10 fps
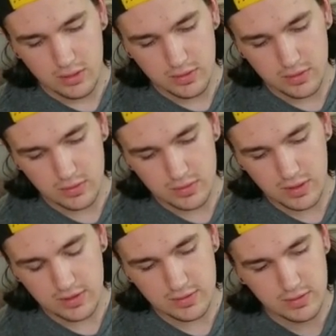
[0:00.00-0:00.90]
This one
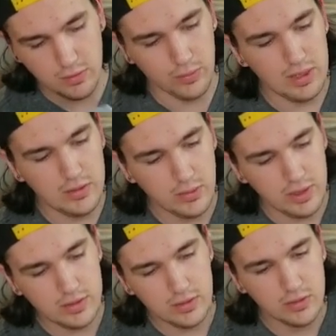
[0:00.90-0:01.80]
says
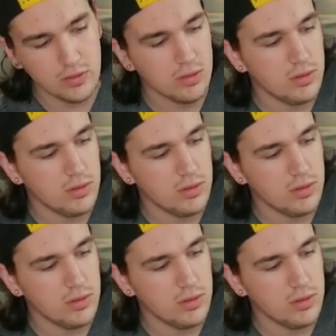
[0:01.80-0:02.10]
3/22.